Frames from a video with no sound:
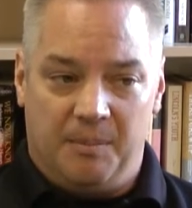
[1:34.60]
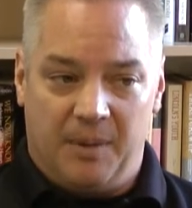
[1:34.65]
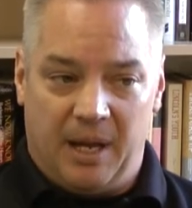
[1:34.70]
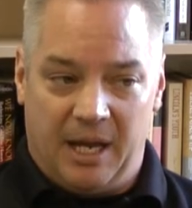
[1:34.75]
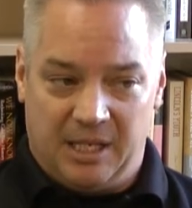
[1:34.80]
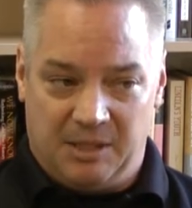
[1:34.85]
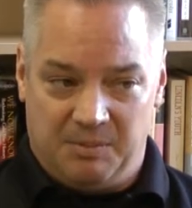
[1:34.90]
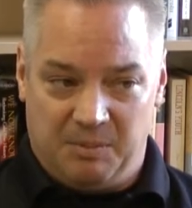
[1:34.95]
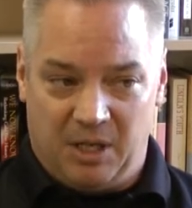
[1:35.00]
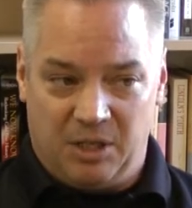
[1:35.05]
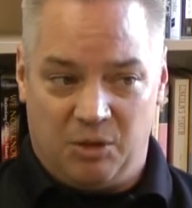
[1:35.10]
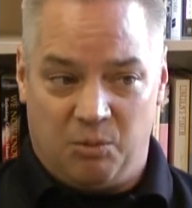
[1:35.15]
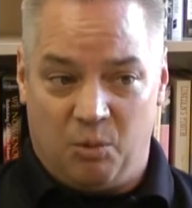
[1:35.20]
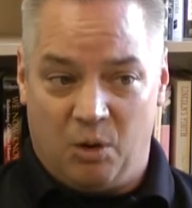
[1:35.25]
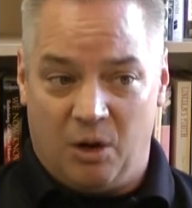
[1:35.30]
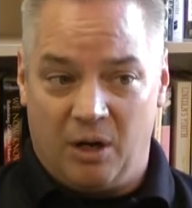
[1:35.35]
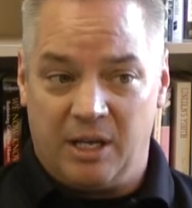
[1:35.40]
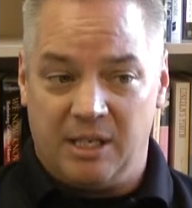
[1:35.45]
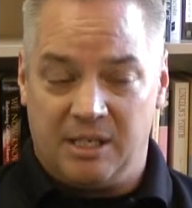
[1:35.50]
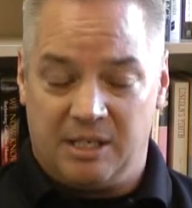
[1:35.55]
As much
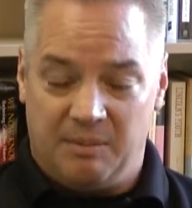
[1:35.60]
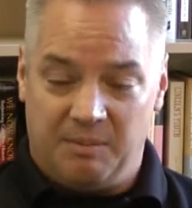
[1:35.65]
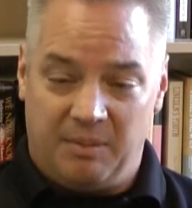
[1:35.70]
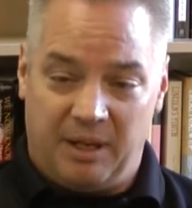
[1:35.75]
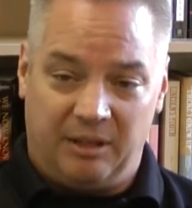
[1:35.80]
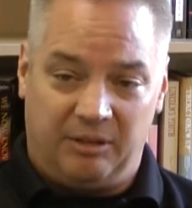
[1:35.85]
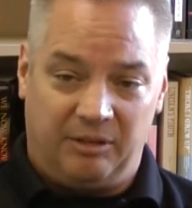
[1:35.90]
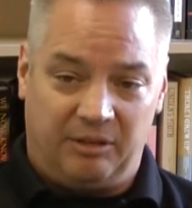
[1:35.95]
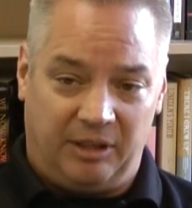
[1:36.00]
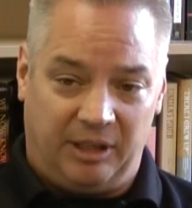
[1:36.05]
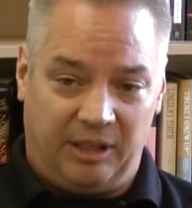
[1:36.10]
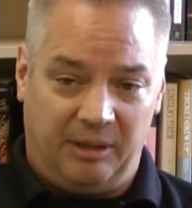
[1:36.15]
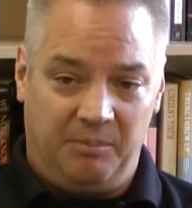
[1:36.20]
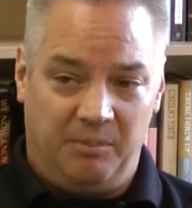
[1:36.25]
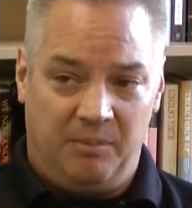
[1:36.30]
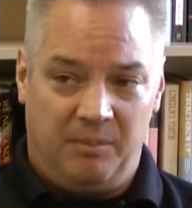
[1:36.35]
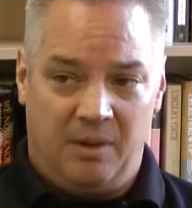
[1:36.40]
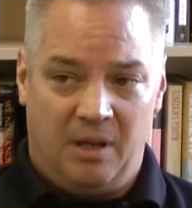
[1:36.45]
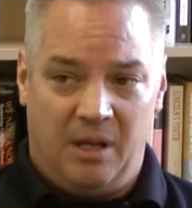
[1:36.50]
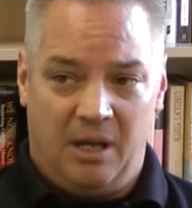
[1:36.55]
work as it may
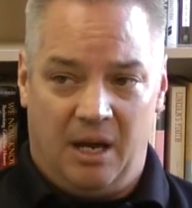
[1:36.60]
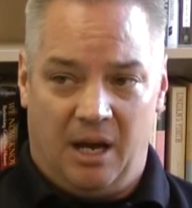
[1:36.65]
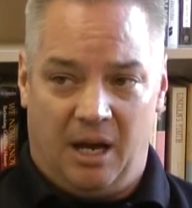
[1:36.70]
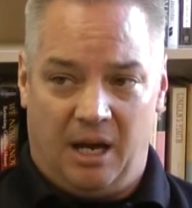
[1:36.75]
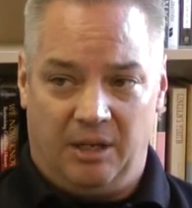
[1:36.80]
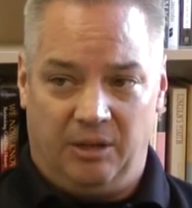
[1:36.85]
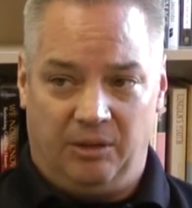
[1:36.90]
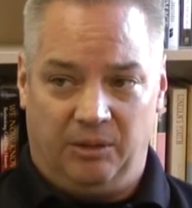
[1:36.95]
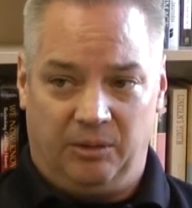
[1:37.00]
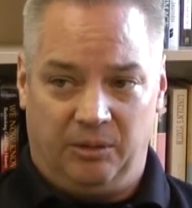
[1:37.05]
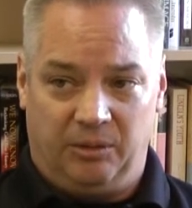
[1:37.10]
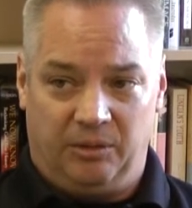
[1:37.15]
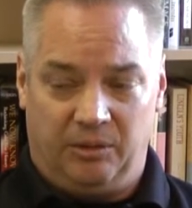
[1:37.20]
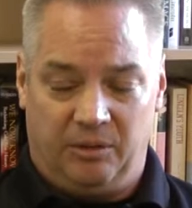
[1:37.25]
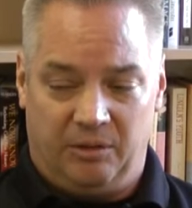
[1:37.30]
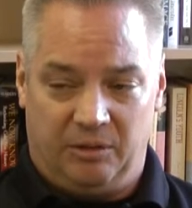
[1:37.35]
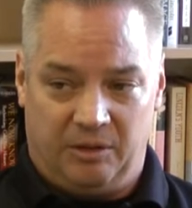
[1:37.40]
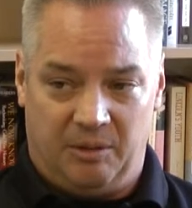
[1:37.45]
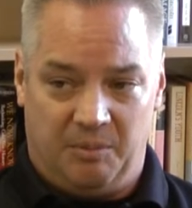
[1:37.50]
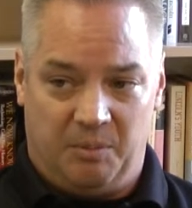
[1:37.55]
seem, I use
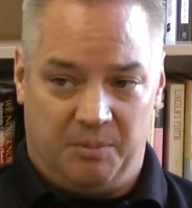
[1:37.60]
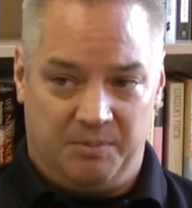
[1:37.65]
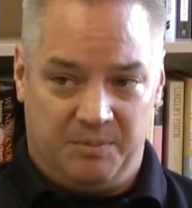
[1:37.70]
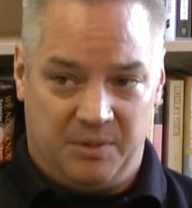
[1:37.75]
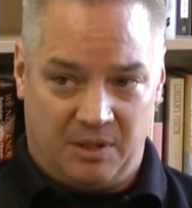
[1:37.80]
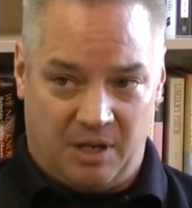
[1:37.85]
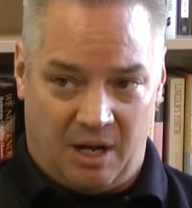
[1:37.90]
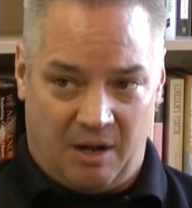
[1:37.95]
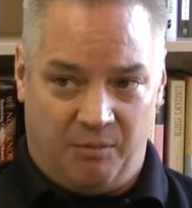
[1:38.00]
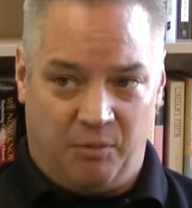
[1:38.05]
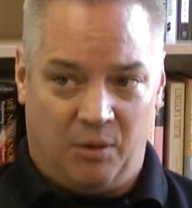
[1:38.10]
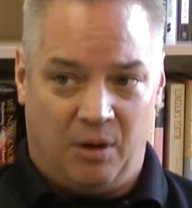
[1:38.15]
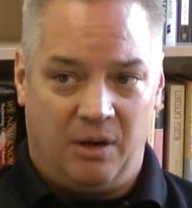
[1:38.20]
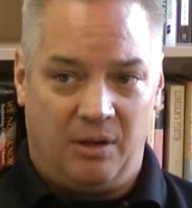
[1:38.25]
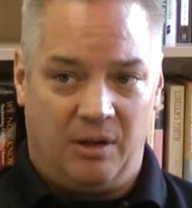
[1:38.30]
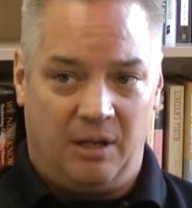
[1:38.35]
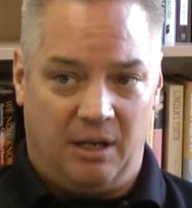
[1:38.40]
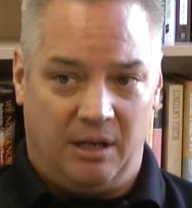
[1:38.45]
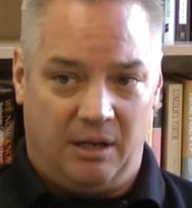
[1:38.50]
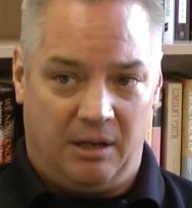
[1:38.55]
some software
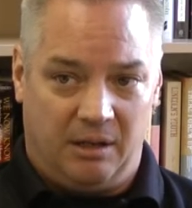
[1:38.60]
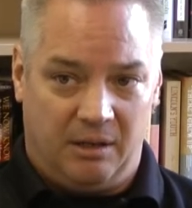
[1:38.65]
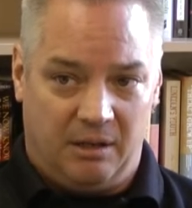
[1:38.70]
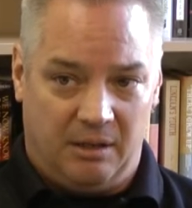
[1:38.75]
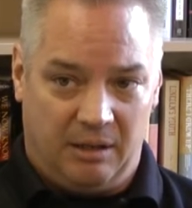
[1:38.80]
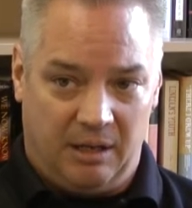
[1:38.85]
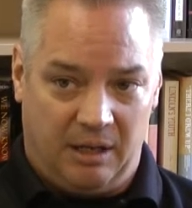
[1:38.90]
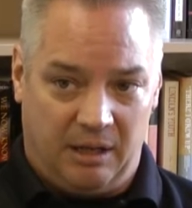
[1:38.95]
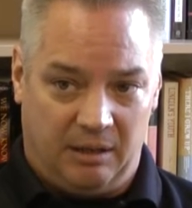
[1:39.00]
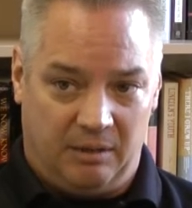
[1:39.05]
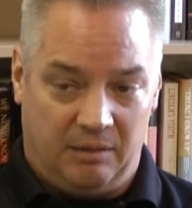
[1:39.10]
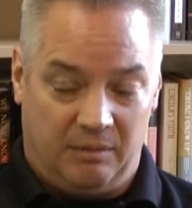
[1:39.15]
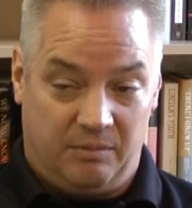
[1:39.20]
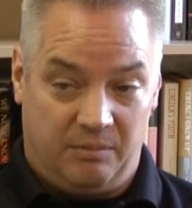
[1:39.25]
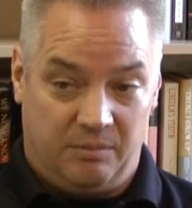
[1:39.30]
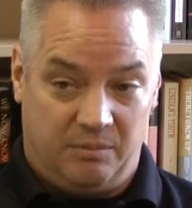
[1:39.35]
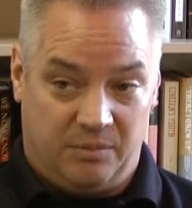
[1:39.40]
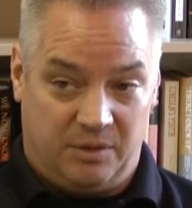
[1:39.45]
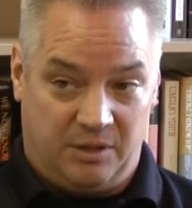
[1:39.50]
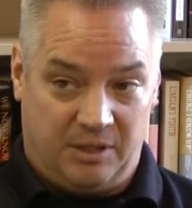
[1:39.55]
that
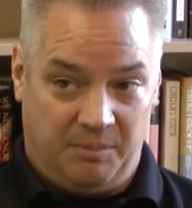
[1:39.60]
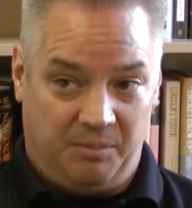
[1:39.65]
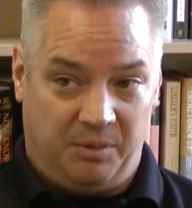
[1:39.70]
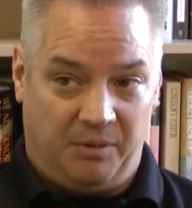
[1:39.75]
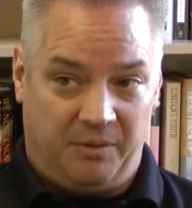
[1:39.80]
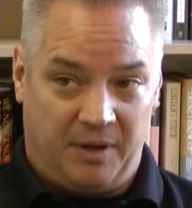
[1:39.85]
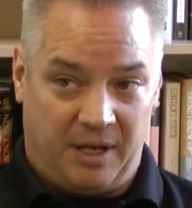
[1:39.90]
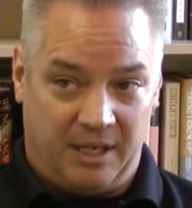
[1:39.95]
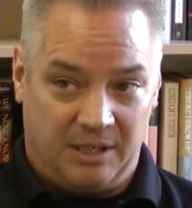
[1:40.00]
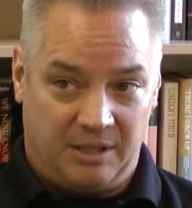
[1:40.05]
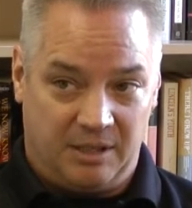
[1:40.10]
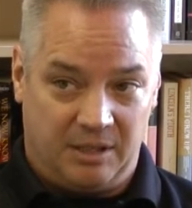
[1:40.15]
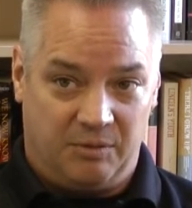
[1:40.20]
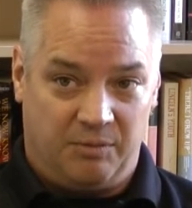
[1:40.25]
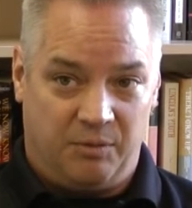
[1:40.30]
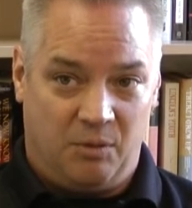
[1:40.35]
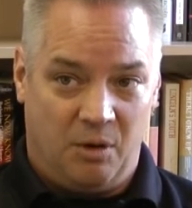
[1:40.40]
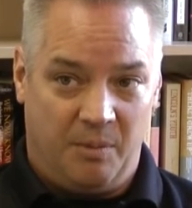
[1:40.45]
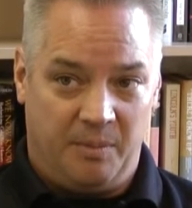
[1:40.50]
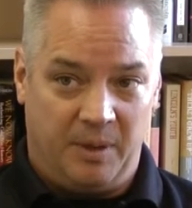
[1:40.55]
simplifies this
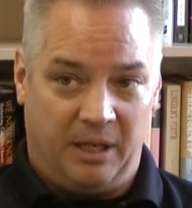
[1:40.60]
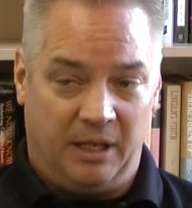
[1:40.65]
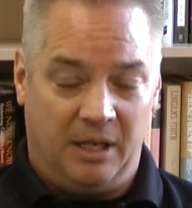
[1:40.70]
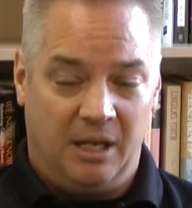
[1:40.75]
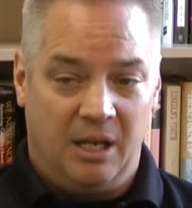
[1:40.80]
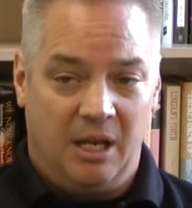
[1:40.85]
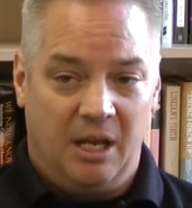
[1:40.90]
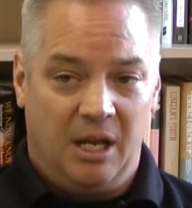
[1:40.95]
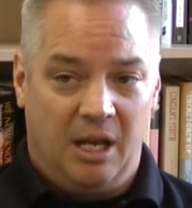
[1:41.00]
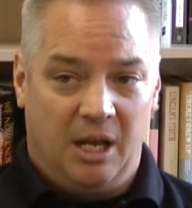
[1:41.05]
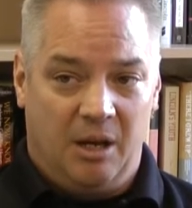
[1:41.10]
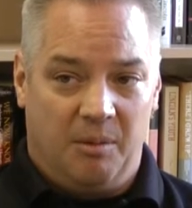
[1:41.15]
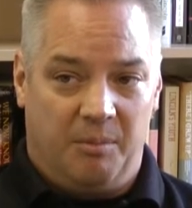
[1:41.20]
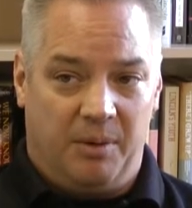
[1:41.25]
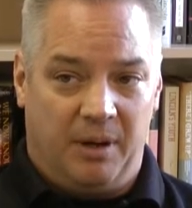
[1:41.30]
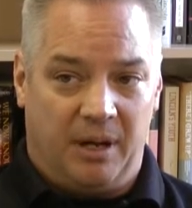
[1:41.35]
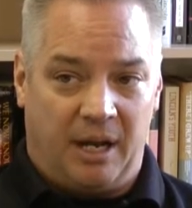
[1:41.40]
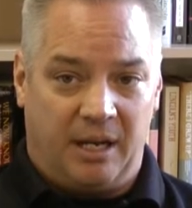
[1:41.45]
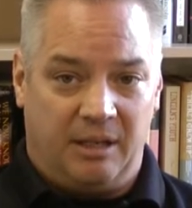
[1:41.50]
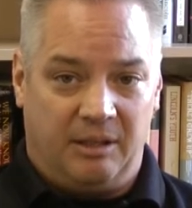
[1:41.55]
for me,
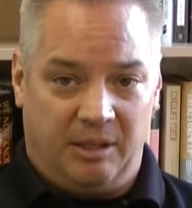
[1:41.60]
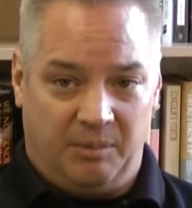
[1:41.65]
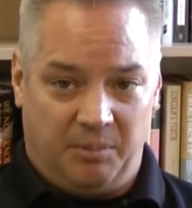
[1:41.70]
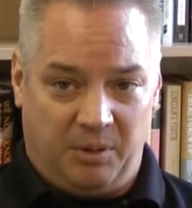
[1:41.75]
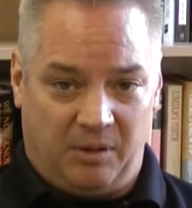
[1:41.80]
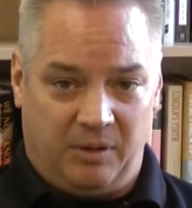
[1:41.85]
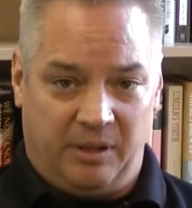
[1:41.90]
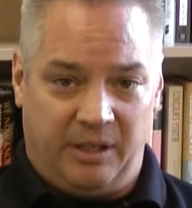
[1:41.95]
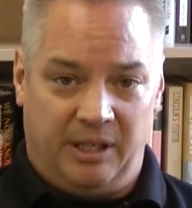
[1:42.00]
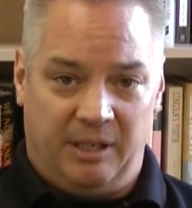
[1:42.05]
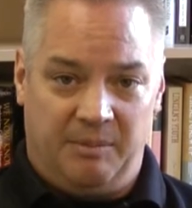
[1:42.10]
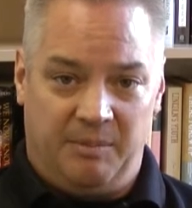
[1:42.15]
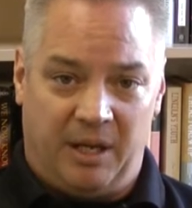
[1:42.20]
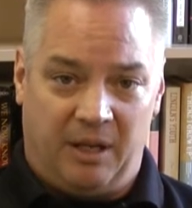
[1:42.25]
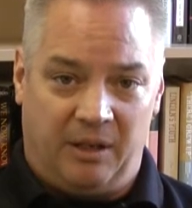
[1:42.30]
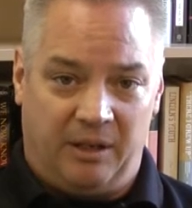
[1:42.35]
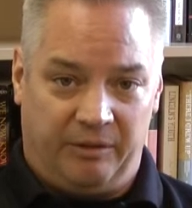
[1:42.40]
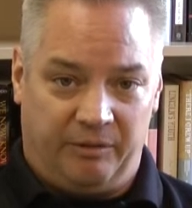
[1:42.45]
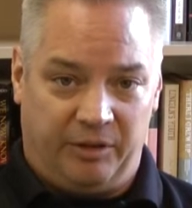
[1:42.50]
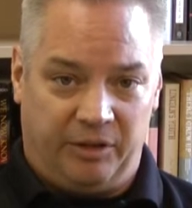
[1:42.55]
but I typically
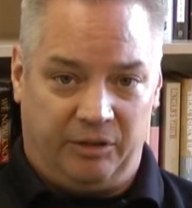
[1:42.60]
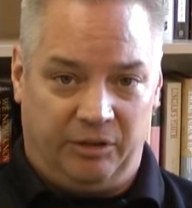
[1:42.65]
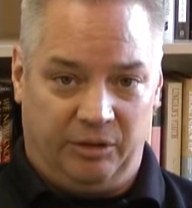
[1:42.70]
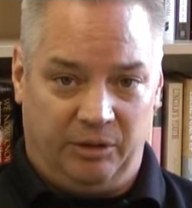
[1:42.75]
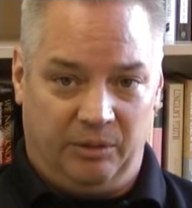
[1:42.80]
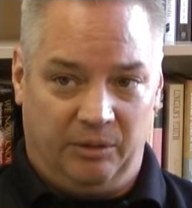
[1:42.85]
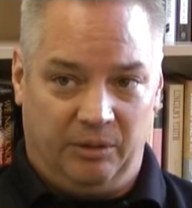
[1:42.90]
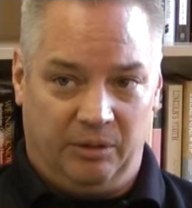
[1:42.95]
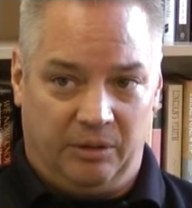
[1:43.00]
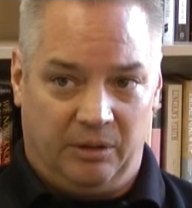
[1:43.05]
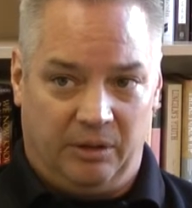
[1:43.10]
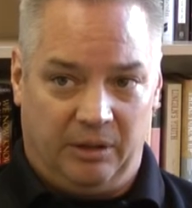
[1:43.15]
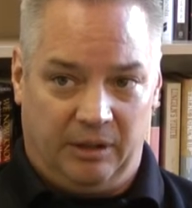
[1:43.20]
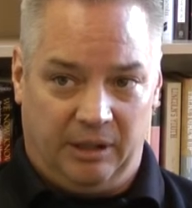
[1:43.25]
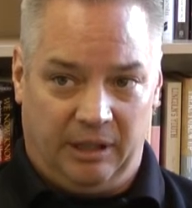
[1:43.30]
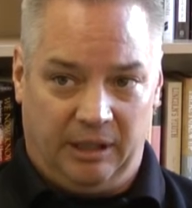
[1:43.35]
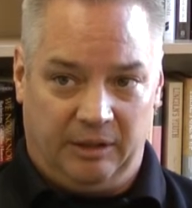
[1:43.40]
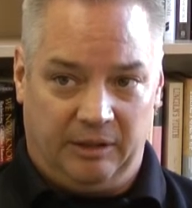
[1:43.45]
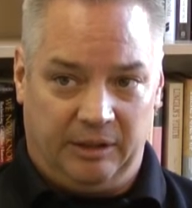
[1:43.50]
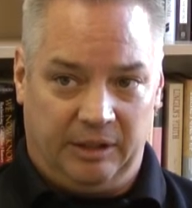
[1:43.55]
email every student
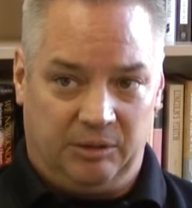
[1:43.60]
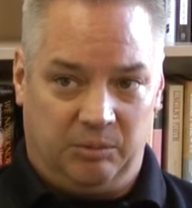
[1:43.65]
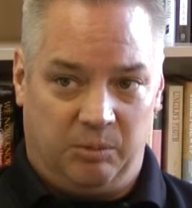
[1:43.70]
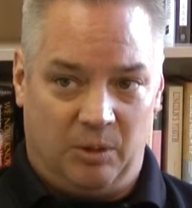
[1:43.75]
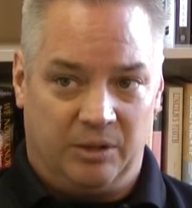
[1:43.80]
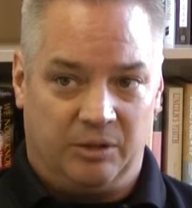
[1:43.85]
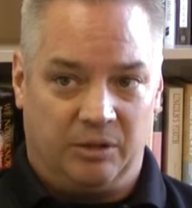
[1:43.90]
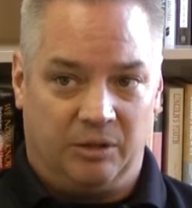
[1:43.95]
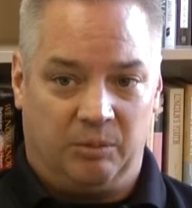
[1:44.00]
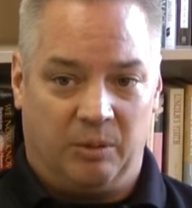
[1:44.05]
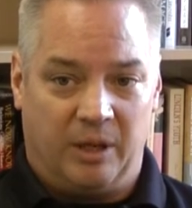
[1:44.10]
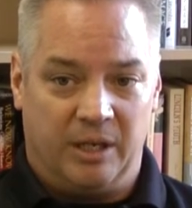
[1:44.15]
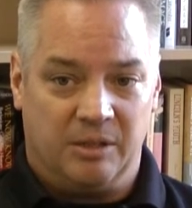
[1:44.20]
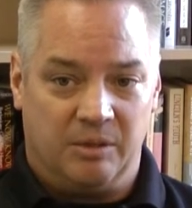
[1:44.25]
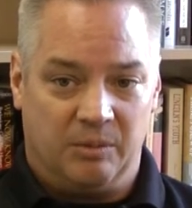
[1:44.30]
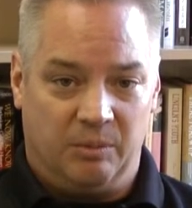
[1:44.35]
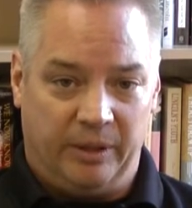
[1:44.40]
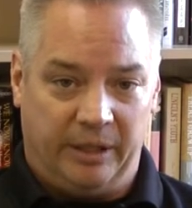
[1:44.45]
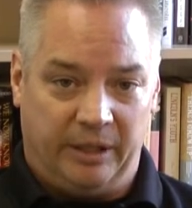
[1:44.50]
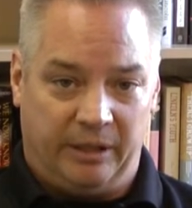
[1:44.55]
at least once or twice
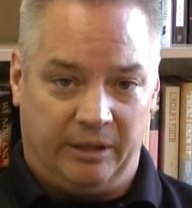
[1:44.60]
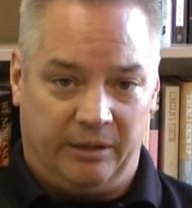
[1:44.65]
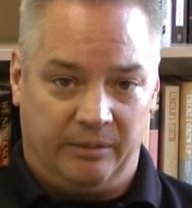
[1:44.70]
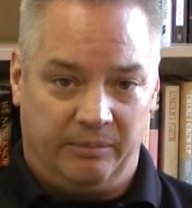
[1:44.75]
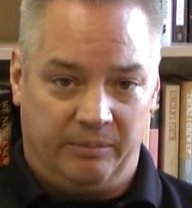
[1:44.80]
a week.